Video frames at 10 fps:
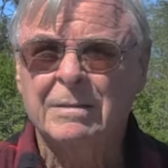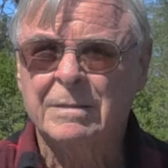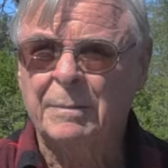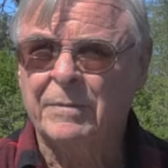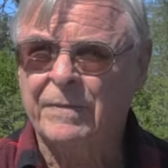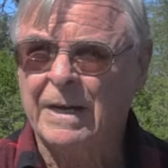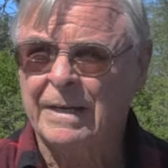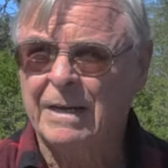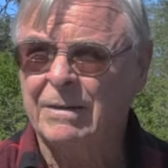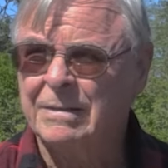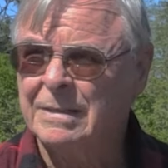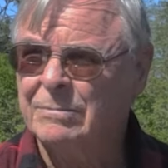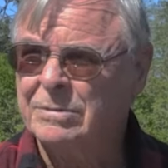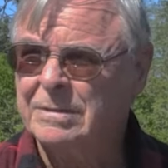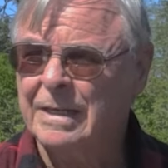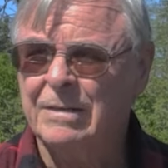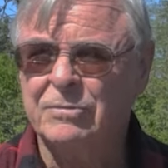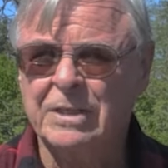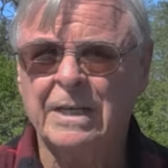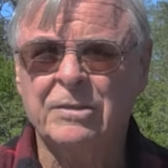come to find out, it was the
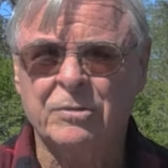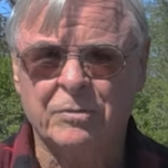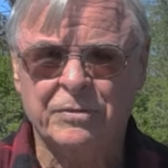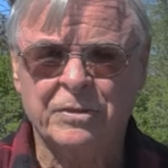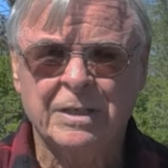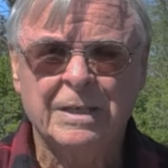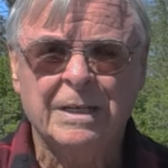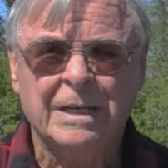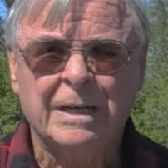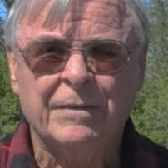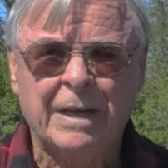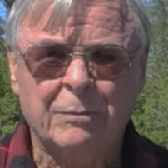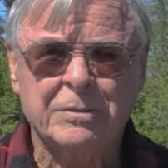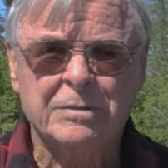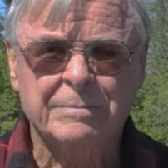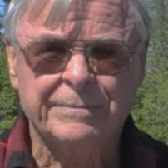Hells Angels that was